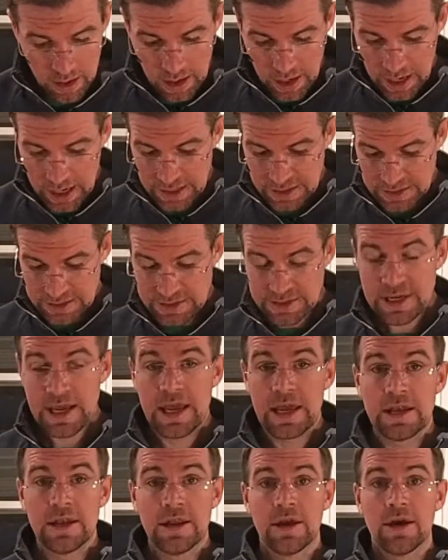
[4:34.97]
and
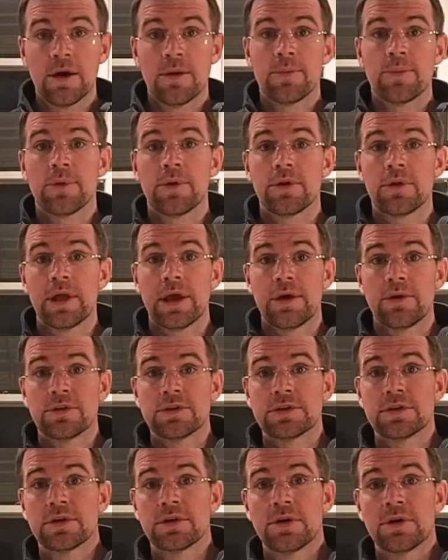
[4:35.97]
instead pull out
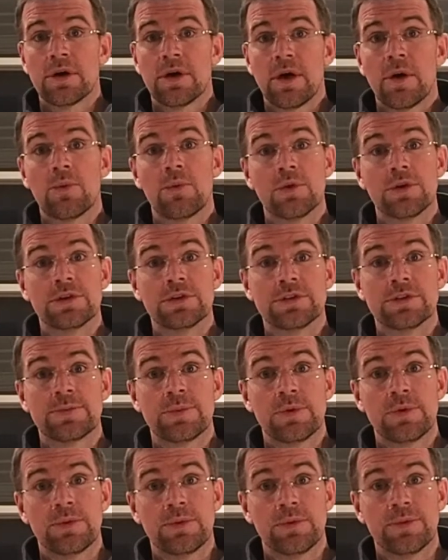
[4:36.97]
a wooden
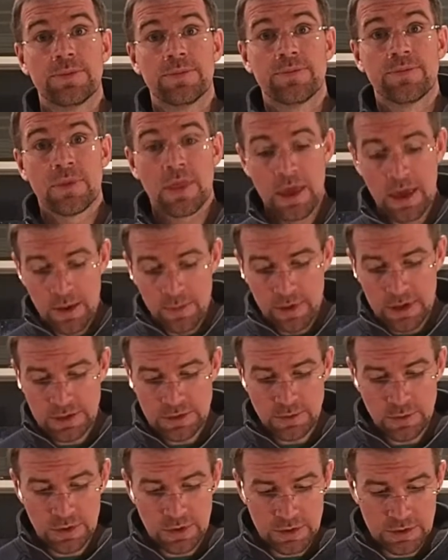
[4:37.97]
spoon, because
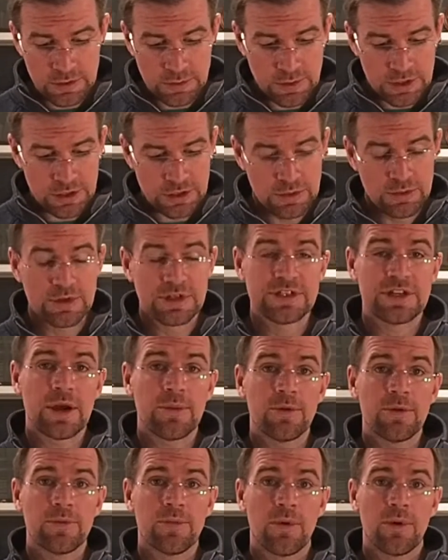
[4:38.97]
we're going to switch to a
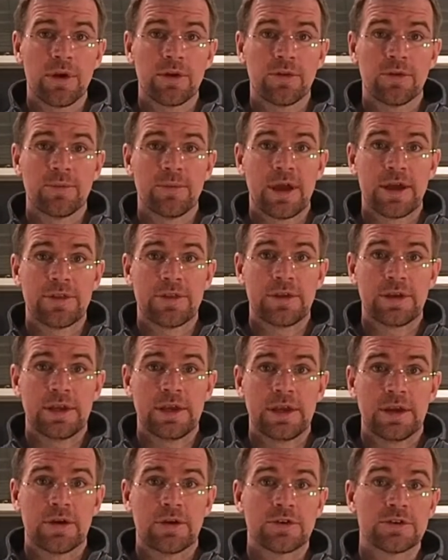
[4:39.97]
double boiler method
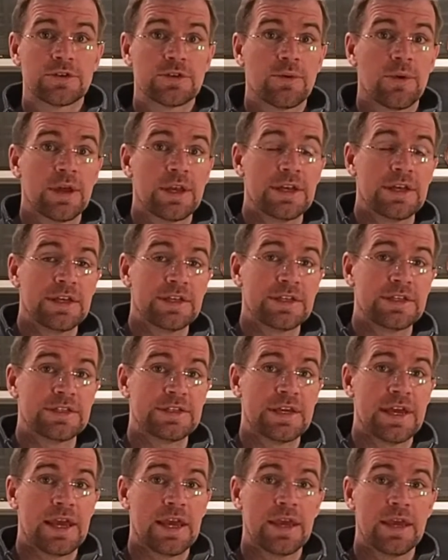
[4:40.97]
here. So I need to
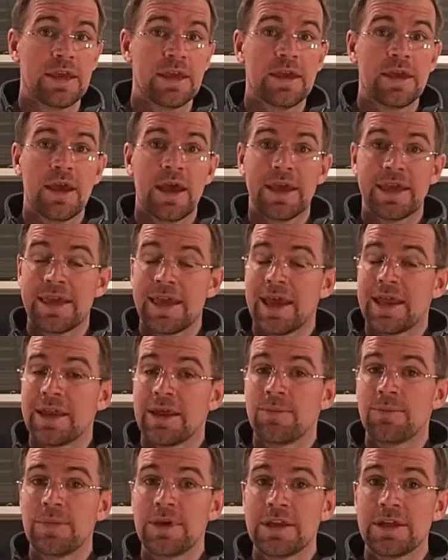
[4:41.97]
take, again, a
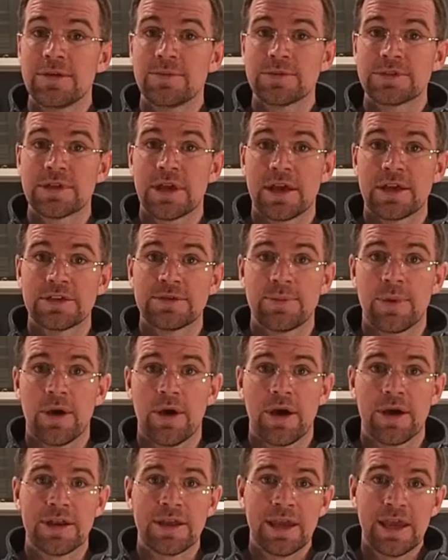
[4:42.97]
medium-sized
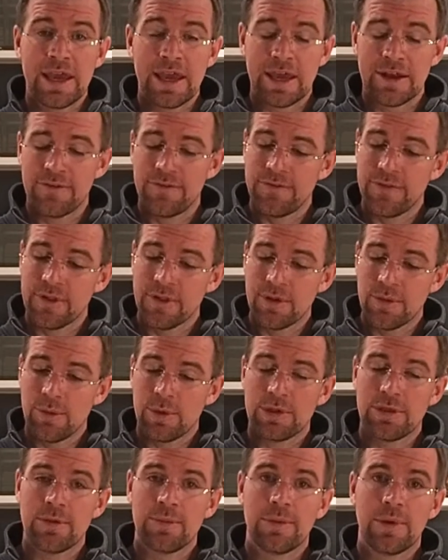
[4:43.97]
pot and fill it
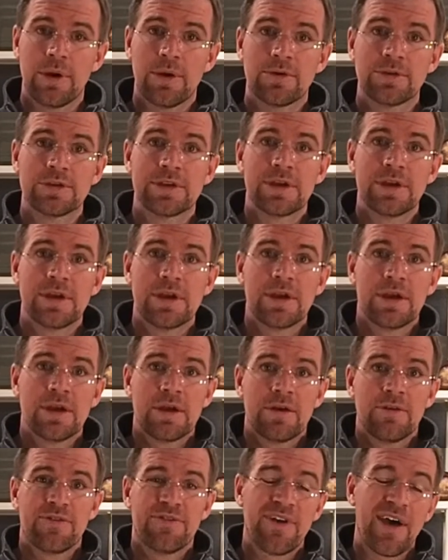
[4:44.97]
with about
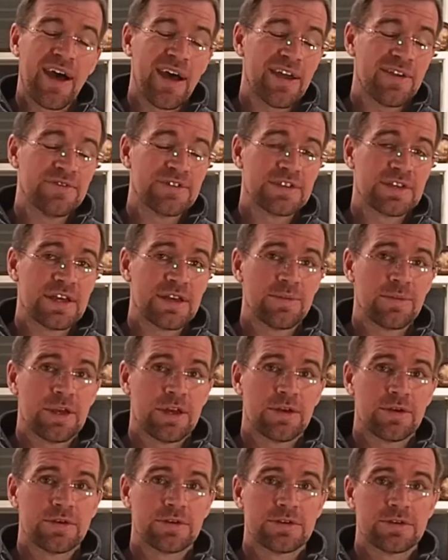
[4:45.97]
5
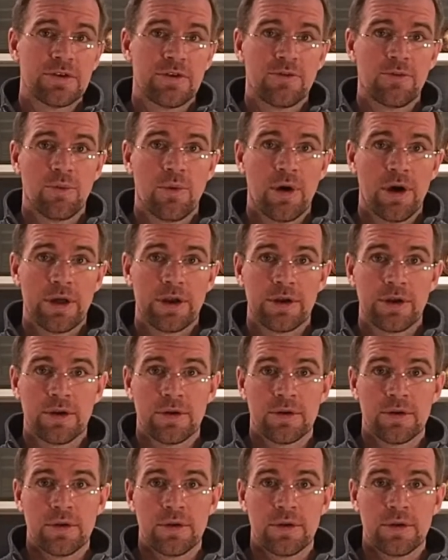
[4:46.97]
centimeters of water.